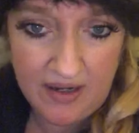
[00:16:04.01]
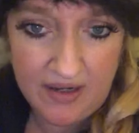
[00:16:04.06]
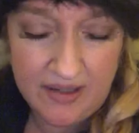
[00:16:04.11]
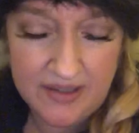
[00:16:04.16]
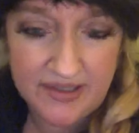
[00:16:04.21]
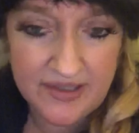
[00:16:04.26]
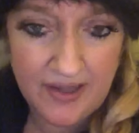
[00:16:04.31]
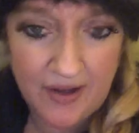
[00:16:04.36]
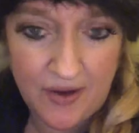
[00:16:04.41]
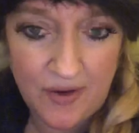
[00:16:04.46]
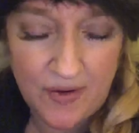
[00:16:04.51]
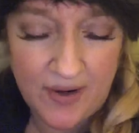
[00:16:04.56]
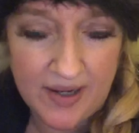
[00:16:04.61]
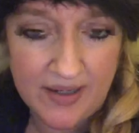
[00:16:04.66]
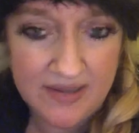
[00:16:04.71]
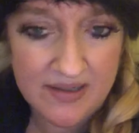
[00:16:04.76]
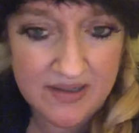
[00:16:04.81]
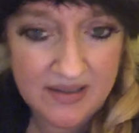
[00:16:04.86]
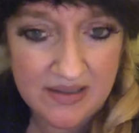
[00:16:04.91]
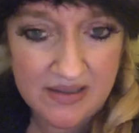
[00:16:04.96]
So I
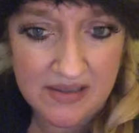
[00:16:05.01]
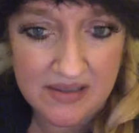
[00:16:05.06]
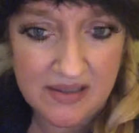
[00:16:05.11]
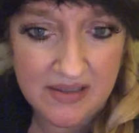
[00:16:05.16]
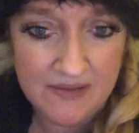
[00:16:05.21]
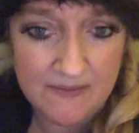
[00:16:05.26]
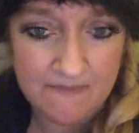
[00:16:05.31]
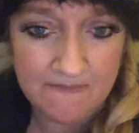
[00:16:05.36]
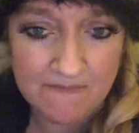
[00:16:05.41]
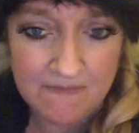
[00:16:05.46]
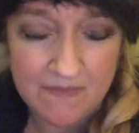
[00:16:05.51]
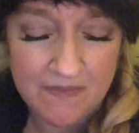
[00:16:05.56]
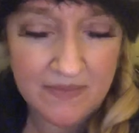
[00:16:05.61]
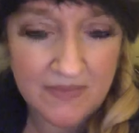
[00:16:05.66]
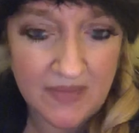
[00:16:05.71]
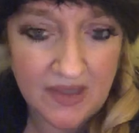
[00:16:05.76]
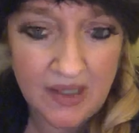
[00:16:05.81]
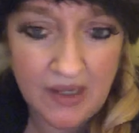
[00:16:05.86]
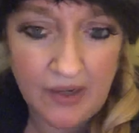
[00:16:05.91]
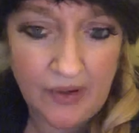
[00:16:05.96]
just,
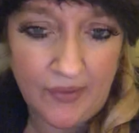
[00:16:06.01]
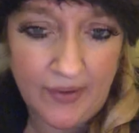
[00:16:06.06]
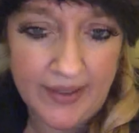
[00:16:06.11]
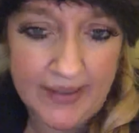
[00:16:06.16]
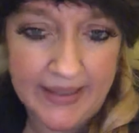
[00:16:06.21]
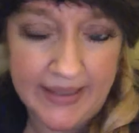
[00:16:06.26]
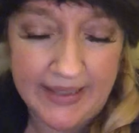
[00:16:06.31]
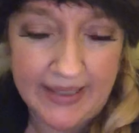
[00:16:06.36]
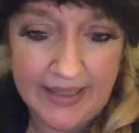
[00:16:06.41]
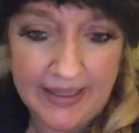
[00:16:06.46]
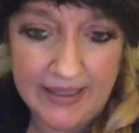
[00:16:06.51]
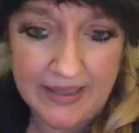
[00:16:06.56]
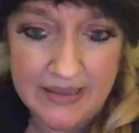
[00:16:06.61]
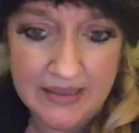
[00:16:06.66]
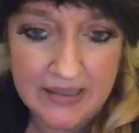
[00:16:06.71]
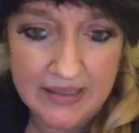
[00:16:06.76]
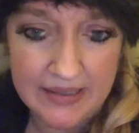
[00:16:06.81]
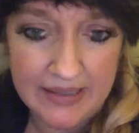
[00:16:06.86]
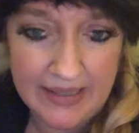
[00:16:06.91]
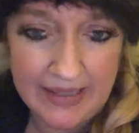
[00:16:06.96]
I engaged
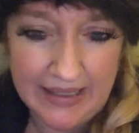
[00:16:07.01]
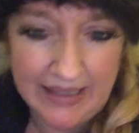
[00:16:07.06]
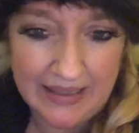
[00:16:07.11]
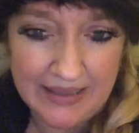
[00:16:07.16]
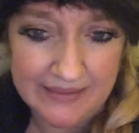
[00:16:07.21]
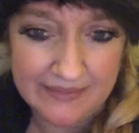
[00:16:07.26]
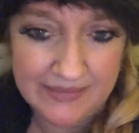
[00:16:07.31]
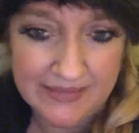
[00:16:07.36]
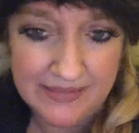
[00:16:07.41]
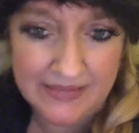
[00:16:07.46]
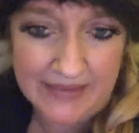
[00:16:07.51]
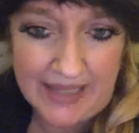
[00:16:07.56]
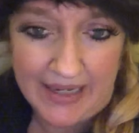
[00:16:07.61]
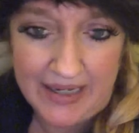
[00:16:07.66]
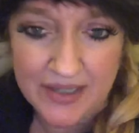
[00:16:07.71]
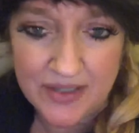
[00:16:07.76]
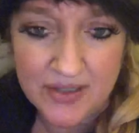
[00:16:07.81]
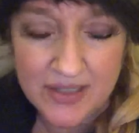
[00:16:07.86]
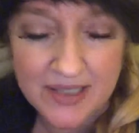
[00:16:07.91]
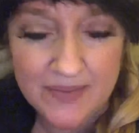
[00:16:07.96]
in like
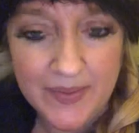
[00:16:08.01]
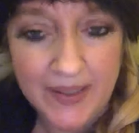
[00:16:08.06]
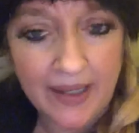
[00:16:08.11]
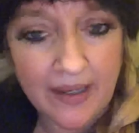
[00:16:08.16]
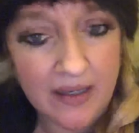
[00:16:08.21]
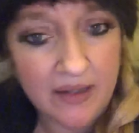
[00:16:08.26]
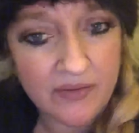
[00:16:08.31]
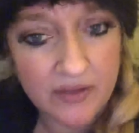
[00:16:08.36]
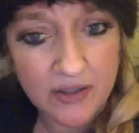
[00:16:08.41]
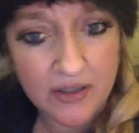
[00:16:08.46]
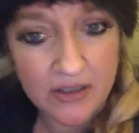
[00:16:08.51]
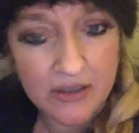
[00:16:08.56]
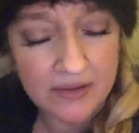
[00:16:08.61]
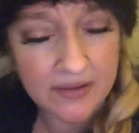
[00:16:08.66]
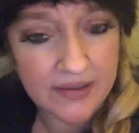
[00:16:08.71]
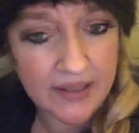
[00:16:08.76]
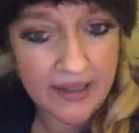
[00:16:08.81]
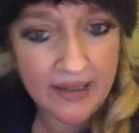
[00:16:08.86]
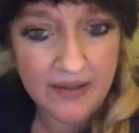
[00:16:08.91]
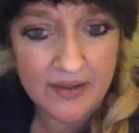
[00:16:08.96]
dangerous behavior.
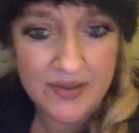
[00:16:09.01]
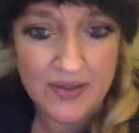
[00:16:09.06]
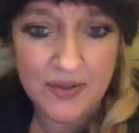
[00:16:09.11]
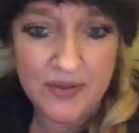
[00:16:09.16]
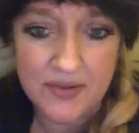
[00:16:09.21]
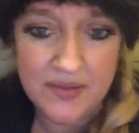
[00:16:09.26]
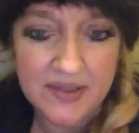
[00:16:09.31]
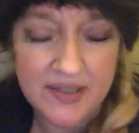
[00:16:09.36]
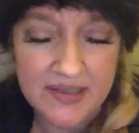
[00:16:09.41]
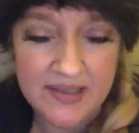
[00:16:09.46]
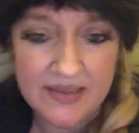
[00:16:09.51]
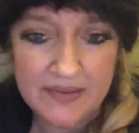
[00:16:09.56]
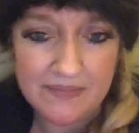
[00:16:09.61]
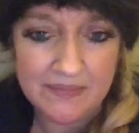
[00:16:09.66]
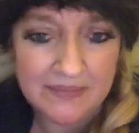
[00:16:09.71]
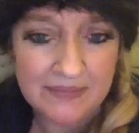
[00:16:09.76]
Like, I was always,